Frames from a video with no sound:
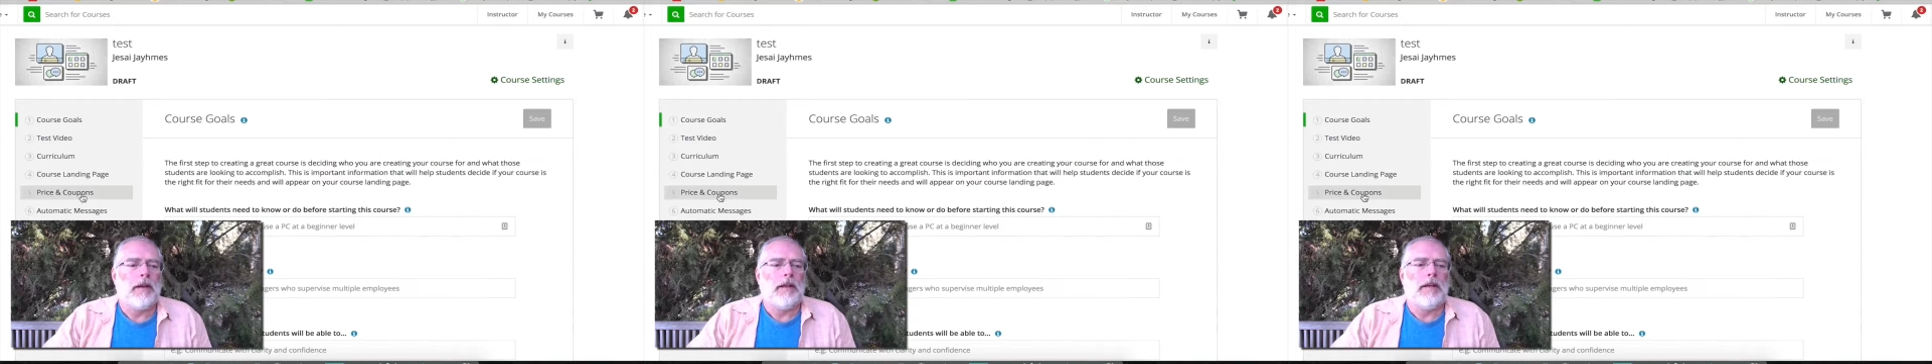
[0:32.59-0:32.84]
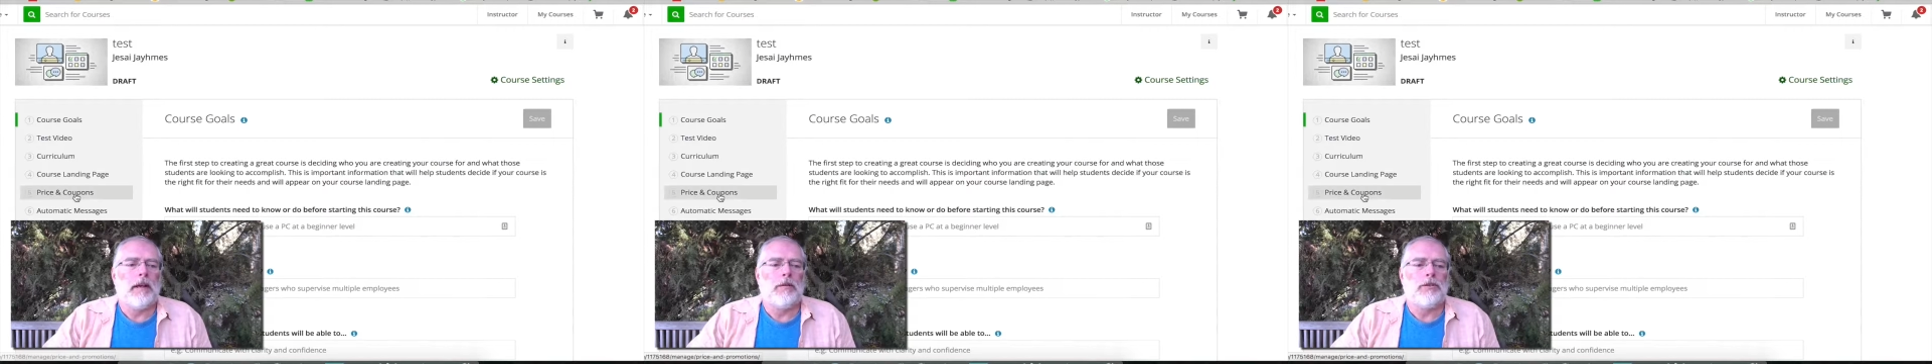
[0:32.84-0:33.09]

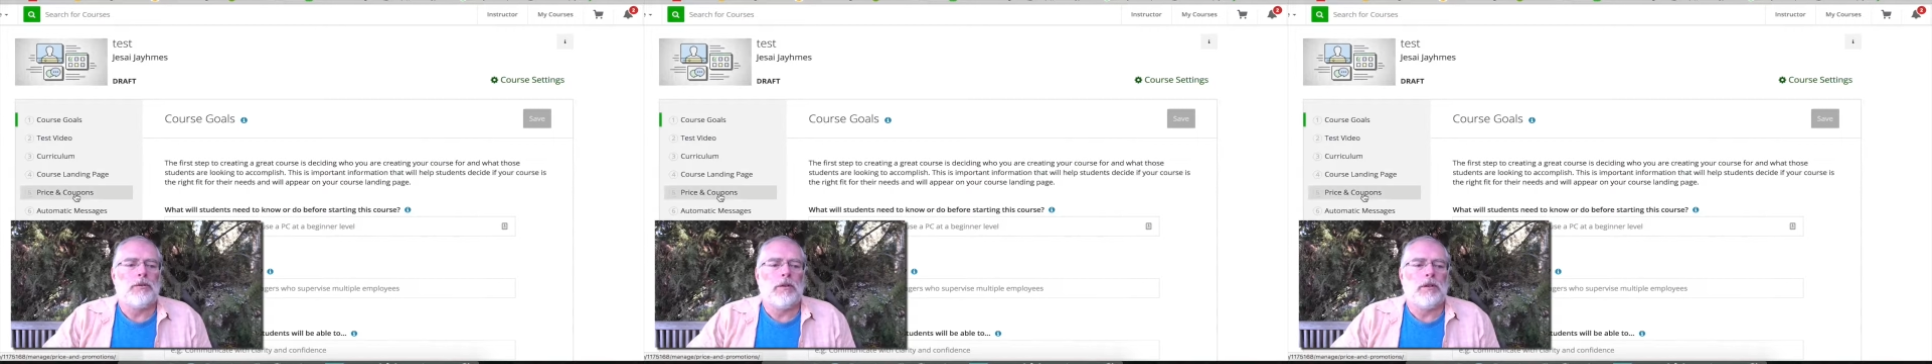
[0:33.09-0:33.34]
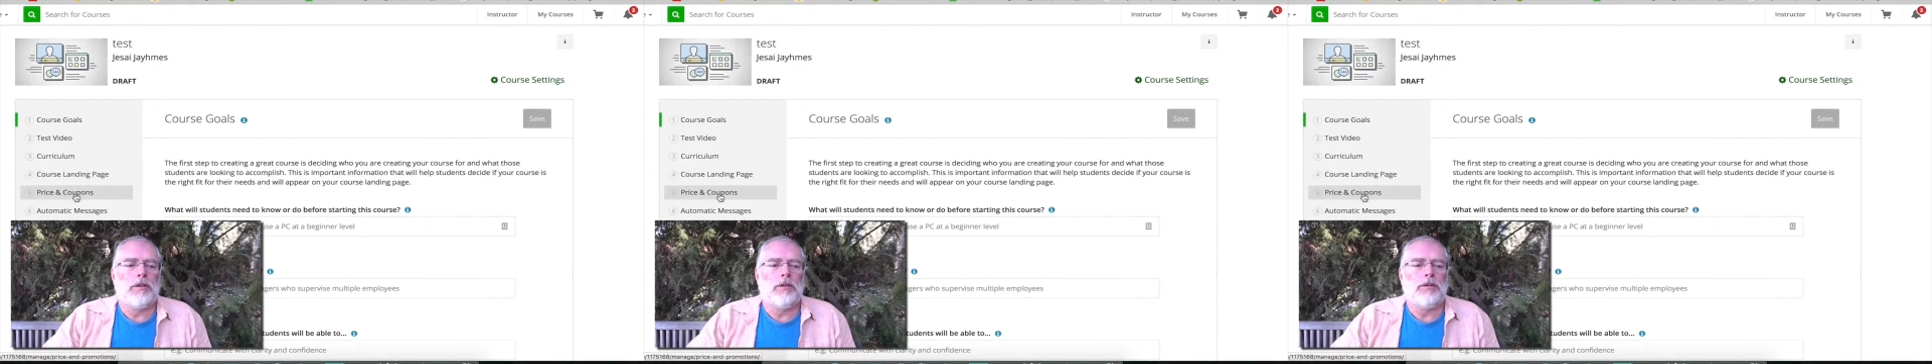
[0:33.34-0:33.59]
Now what you
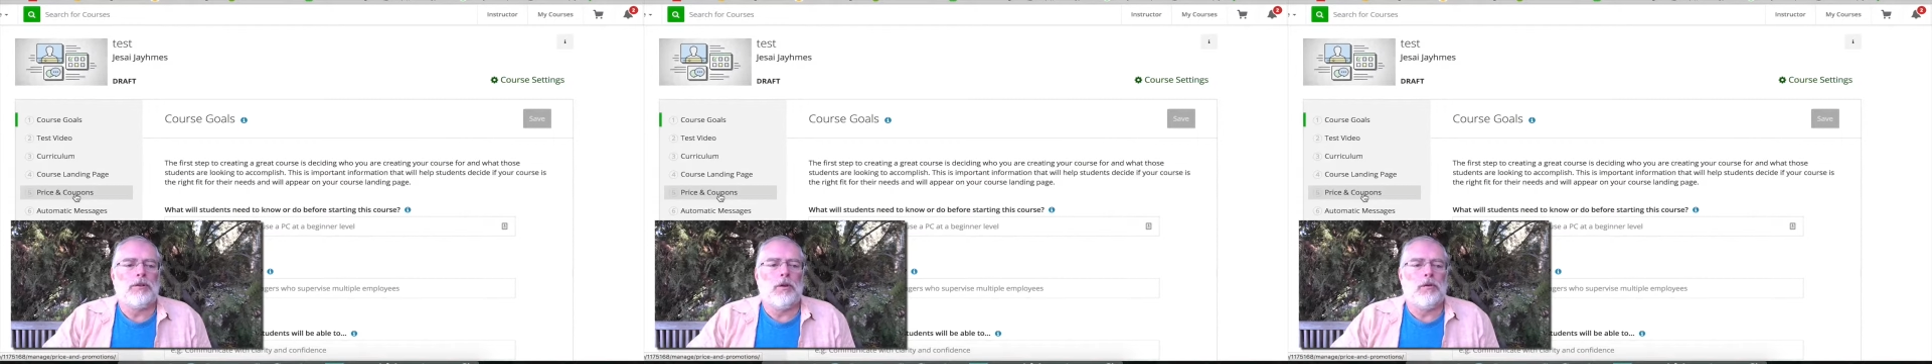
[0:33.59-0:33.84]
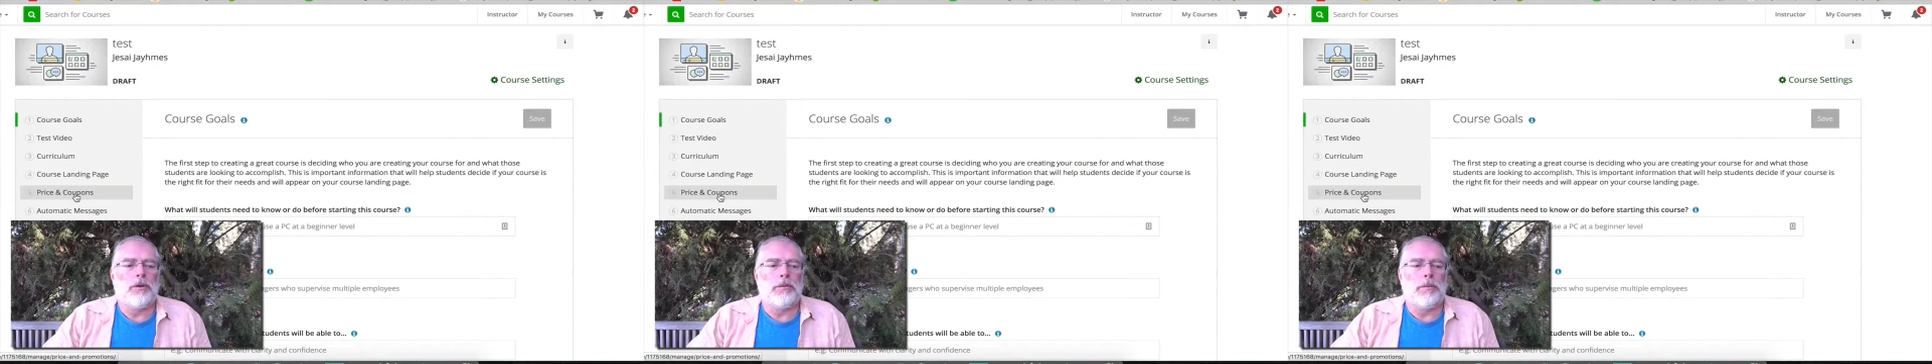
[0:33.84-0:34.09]
want to do is go
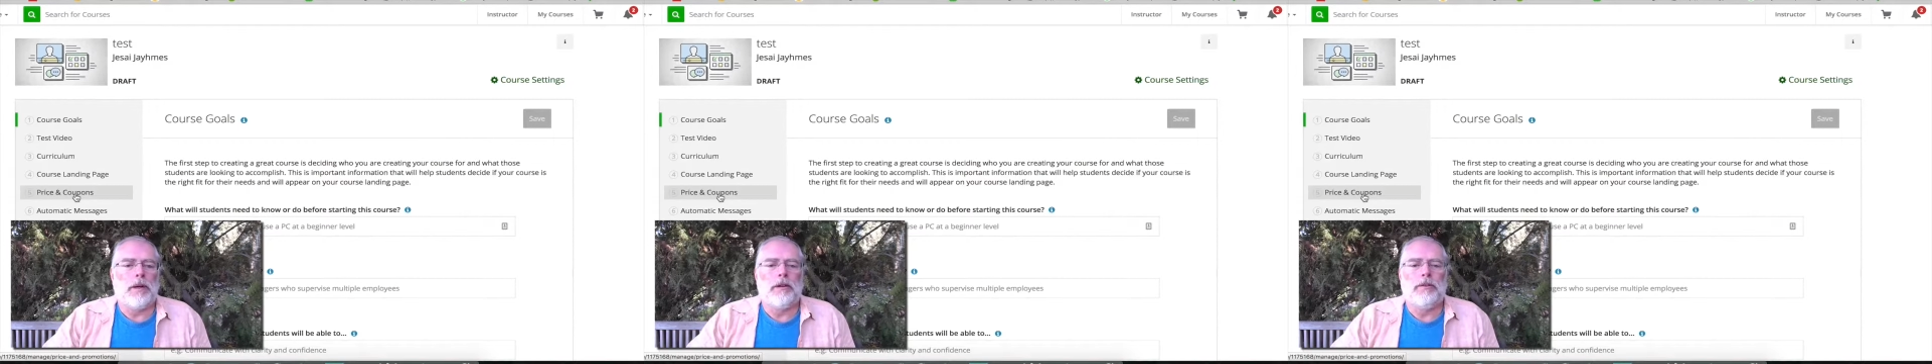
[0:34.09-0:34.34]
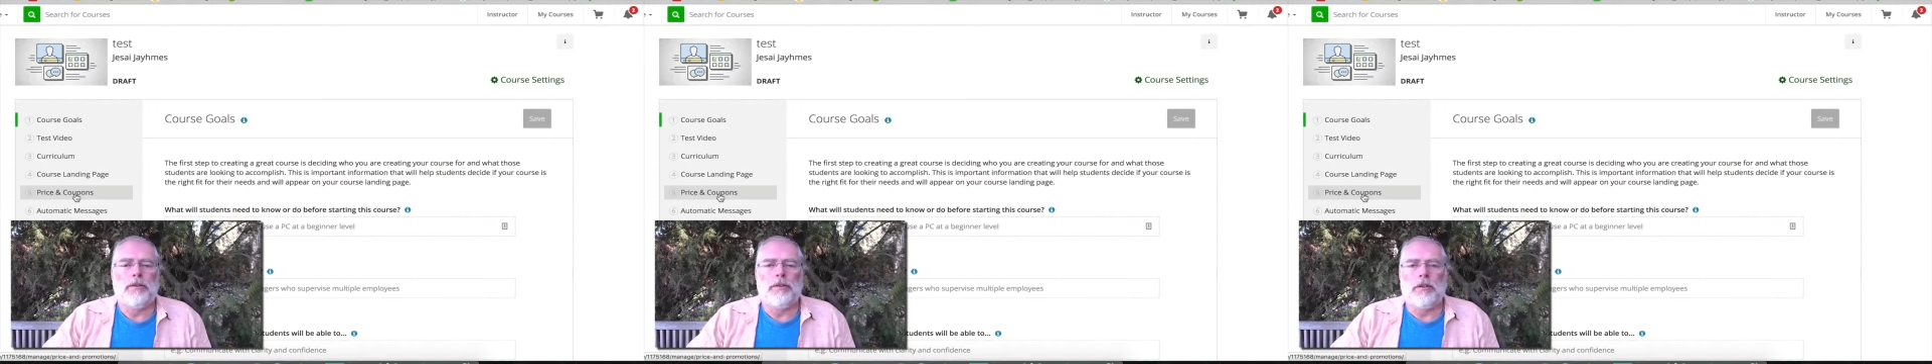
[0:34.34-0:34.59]
over to
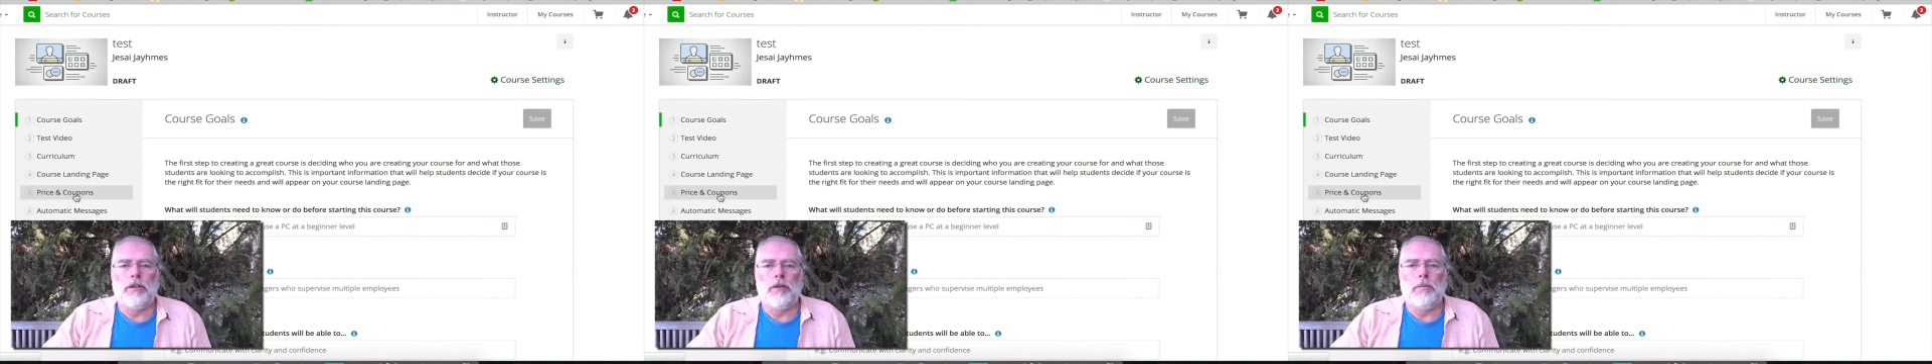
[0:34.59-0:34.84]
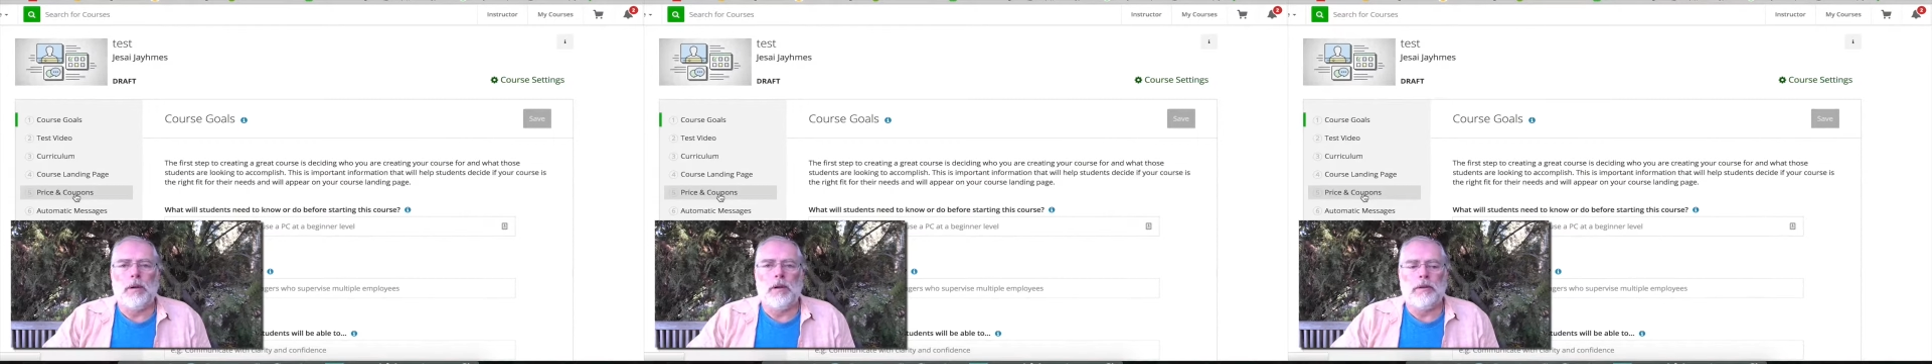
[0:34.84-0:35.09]
prices and
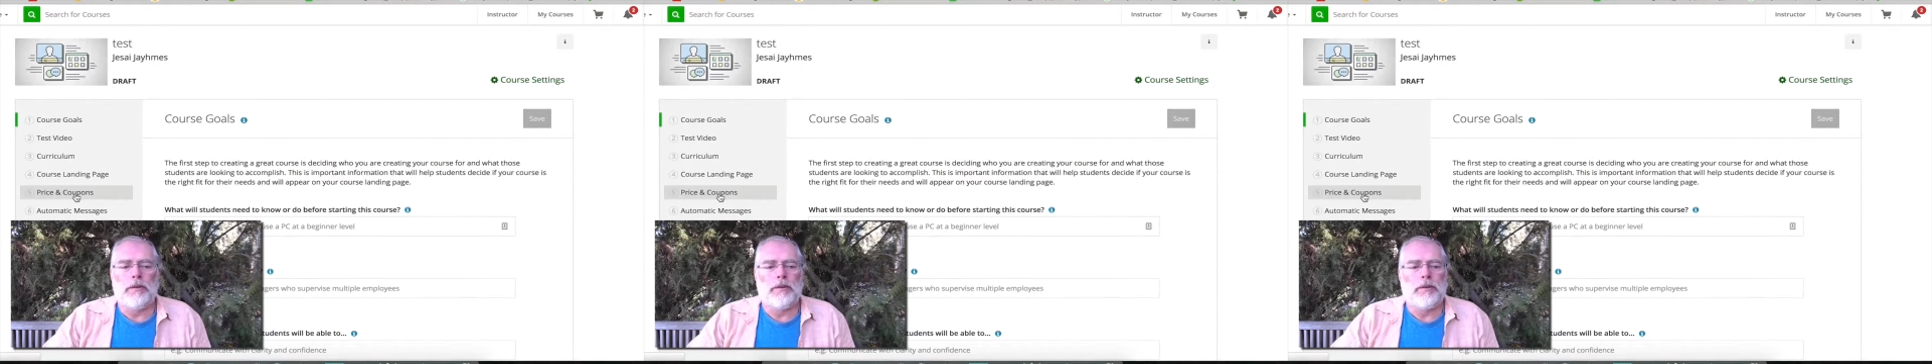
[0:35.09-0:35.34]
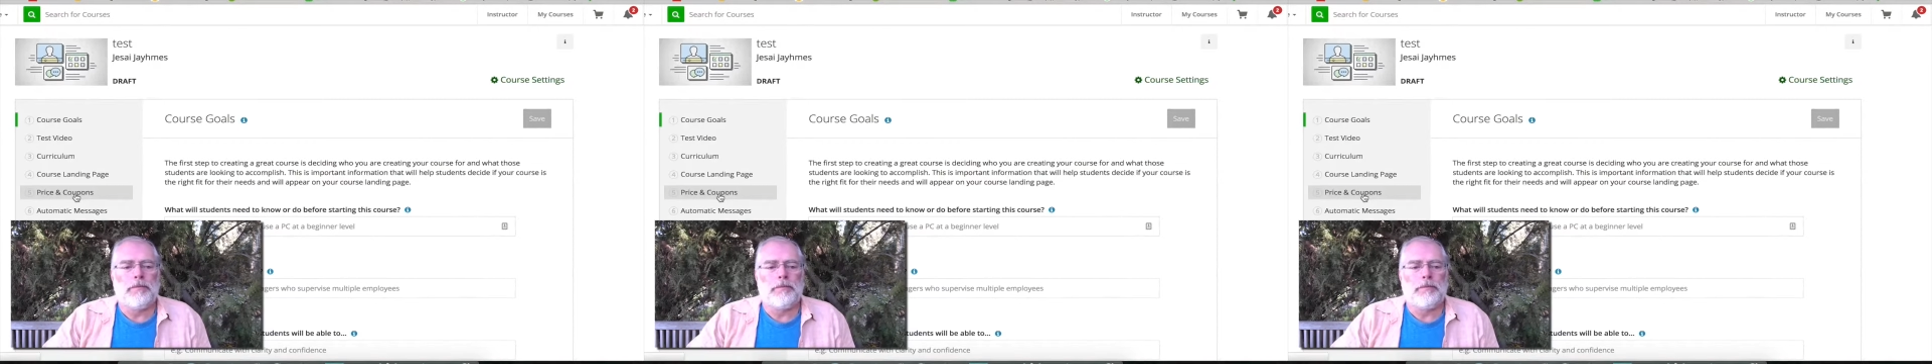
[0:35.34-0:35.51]
coupons